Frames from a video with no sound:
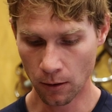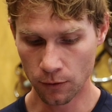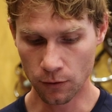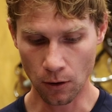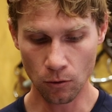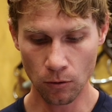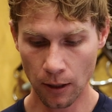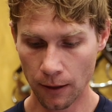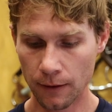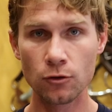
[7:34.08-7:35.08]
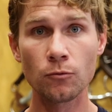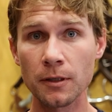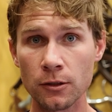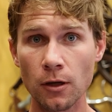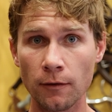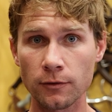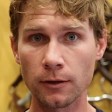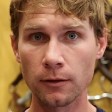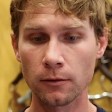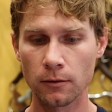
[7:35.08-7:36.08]
So this would be
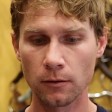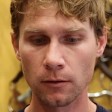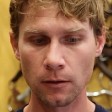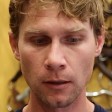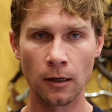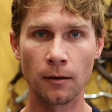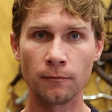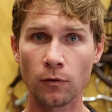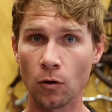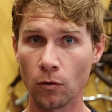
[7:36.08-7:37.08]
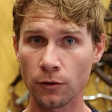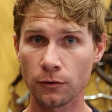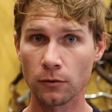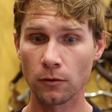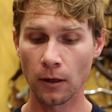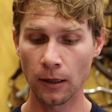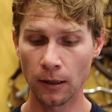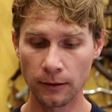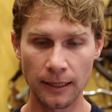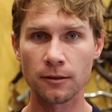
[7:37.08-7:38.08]
softer for a horse,
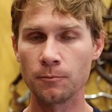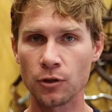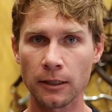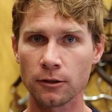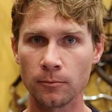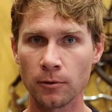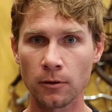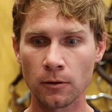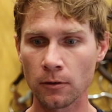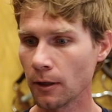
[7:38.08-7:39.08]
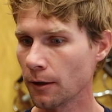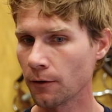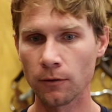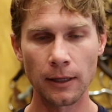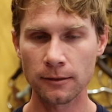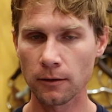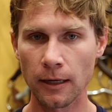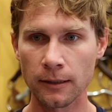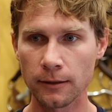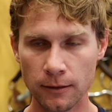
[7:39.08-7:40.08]
less objectionable. They're less
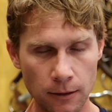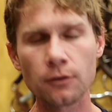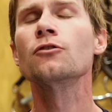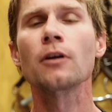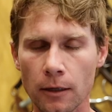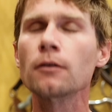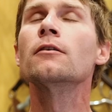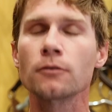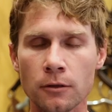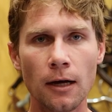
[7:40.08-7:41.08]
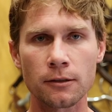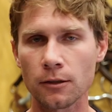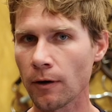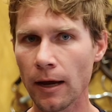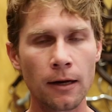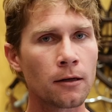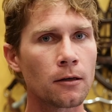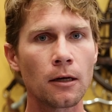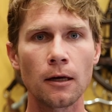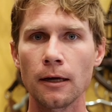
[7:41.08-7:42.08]
likely to toss their head.
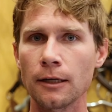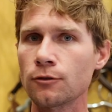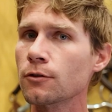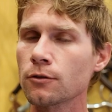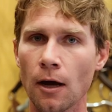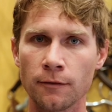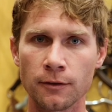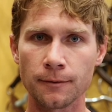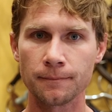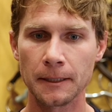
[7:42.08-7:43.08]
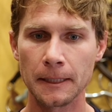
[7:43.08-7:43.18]
It's just softer.